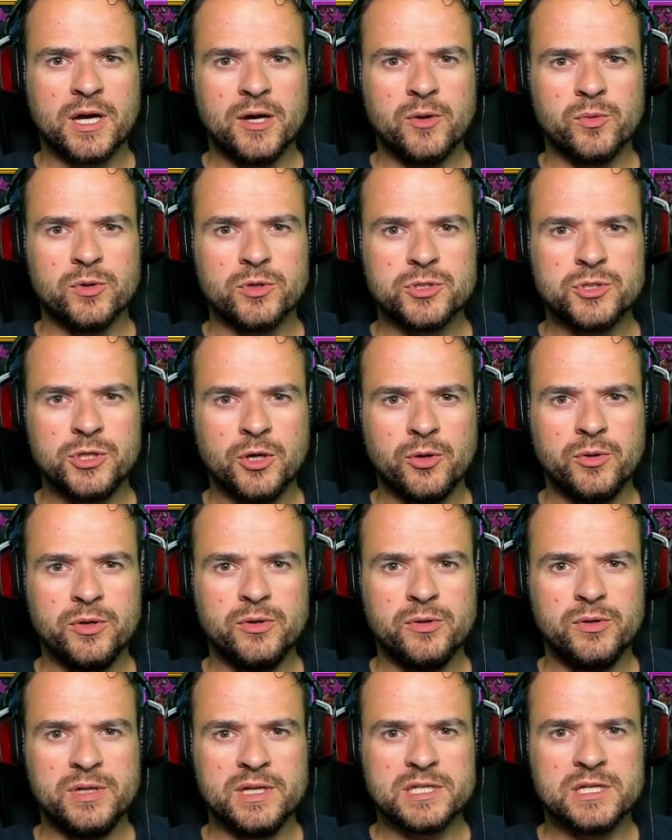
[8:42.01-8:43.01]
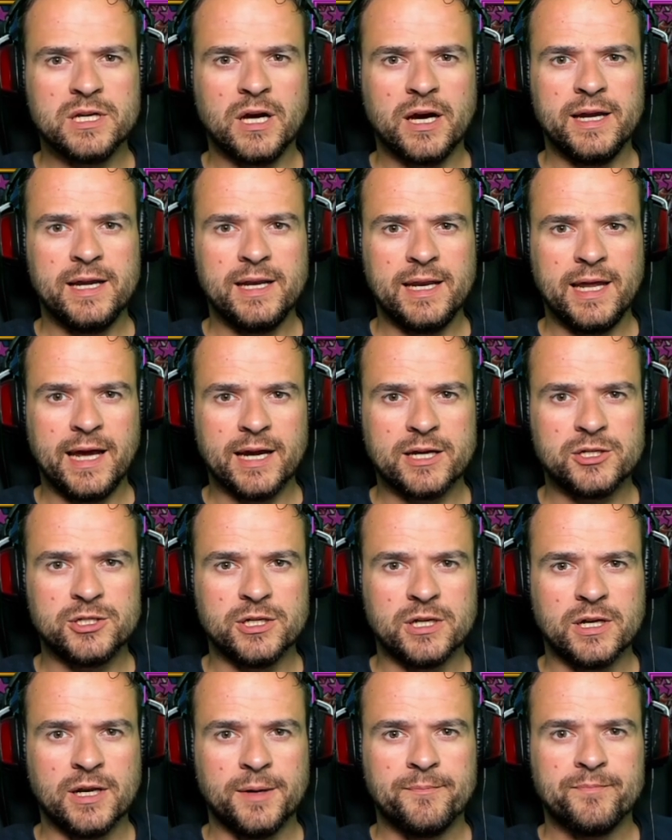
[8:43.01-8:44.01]
I will show you this guy in
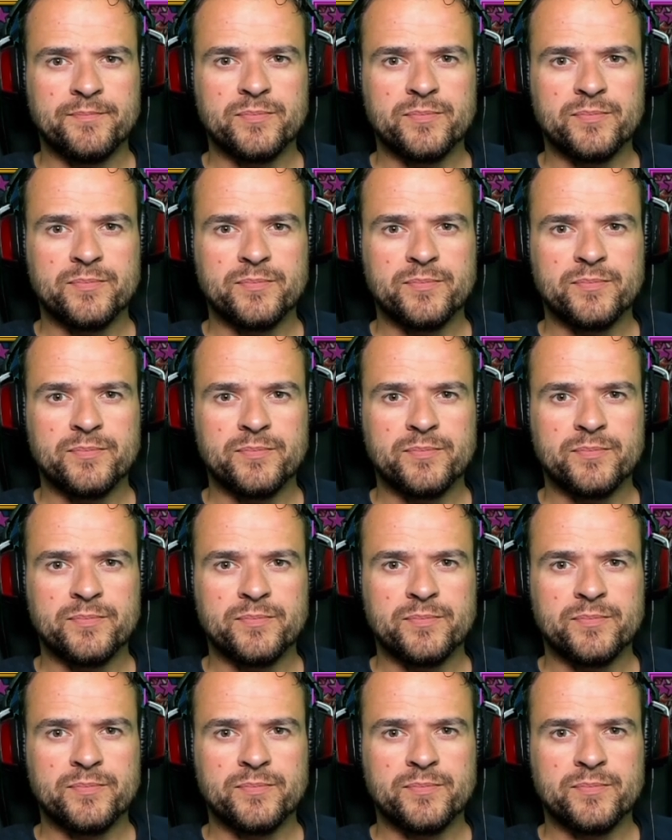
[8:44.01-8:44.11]
action.